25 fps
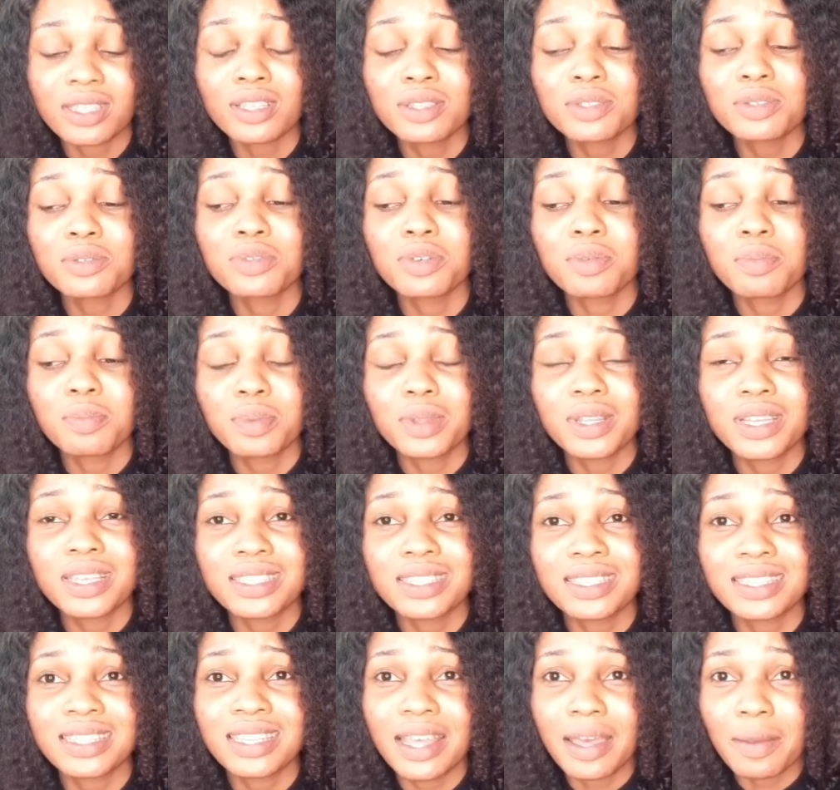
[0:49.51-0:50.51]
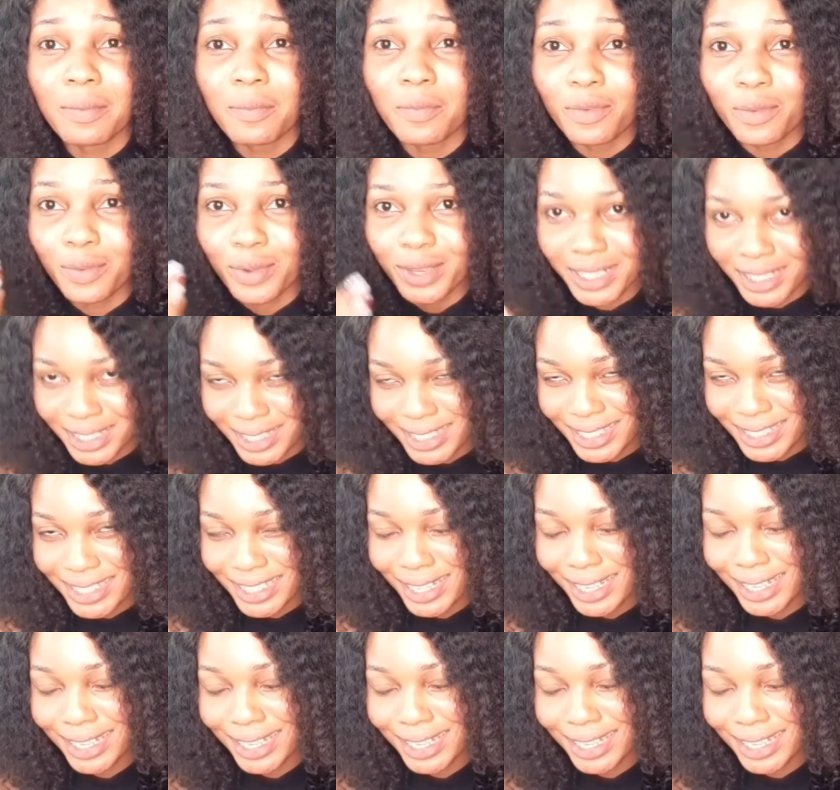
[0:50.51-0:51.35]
things to replace them with.